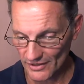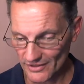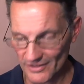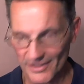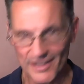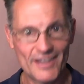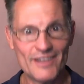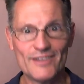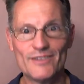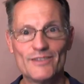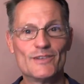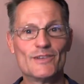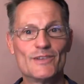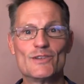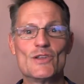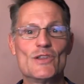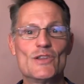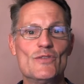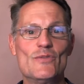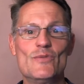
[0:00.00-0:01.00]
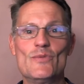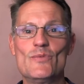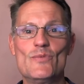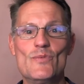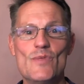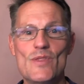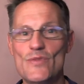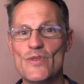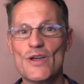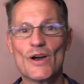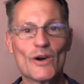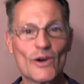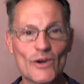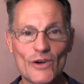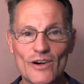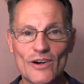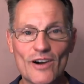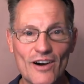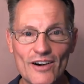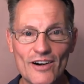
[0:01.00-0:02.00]
And
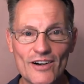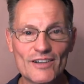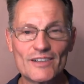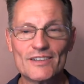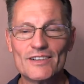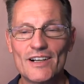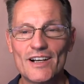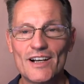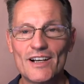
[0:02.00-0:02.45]
there are